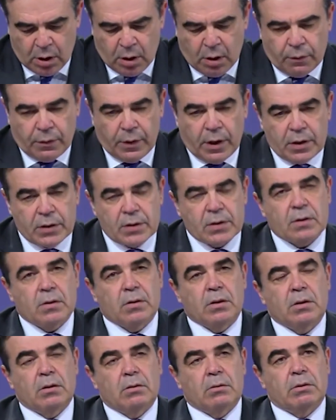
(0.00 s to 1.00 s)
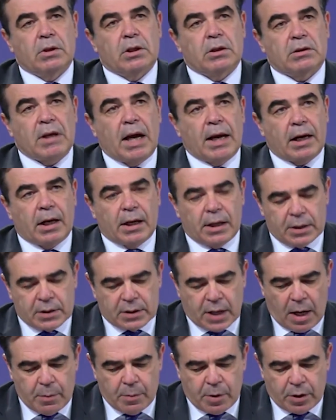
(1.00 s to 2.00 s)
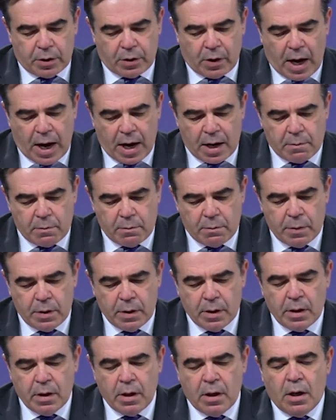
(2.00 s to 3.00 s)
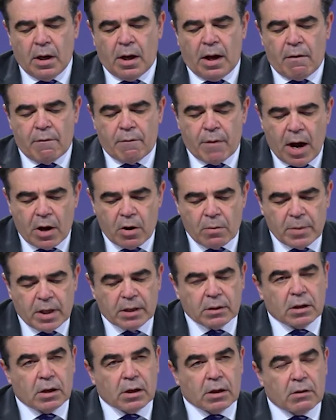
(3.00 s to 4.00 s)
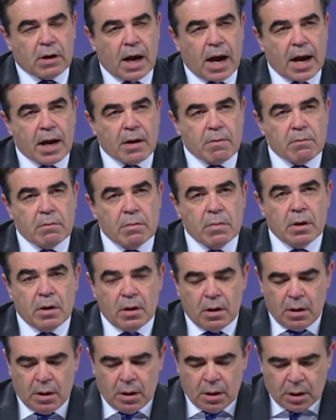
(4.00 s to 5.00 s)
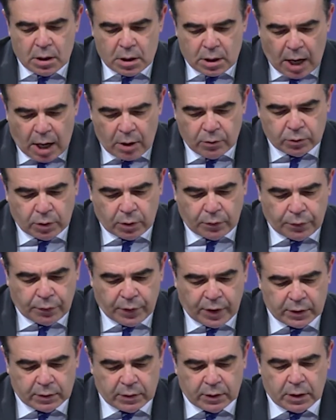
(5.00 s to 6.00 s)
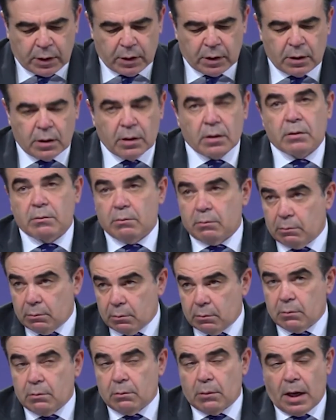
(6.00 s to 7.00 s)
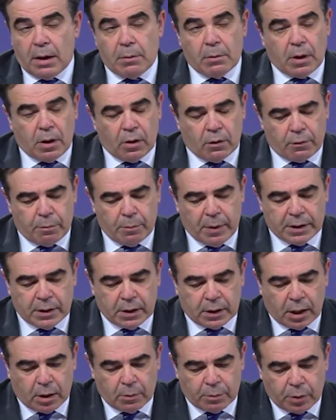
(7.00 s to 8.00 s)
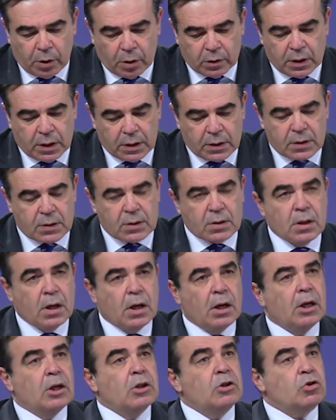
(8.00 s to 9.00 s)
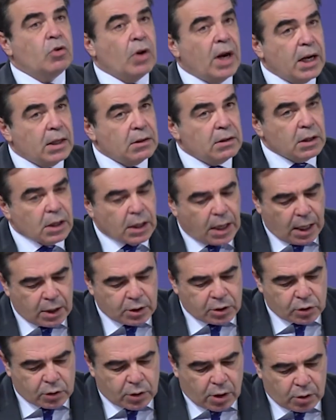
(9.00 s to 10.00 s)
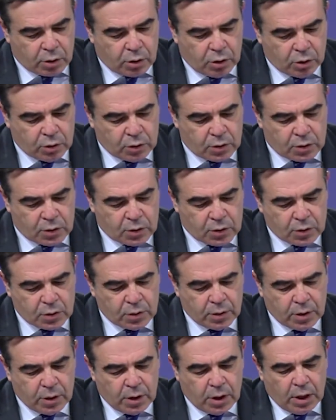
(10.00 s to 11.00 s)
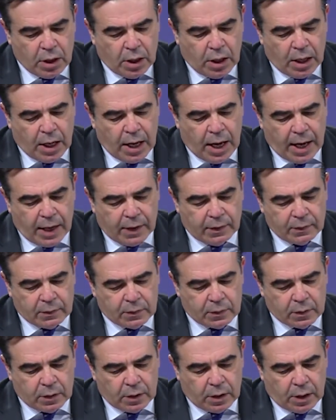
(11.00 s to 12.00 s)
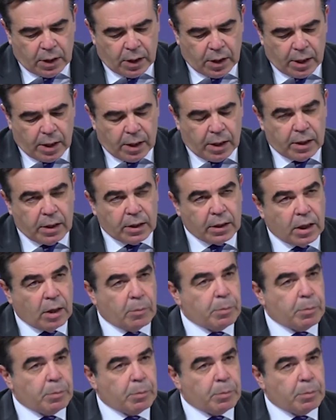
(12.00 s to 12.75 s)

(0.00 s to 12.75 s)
First, we're tackling cybercrime, environmental crime, counterfeiting, mainly of medical products, trade in cultural goods, and a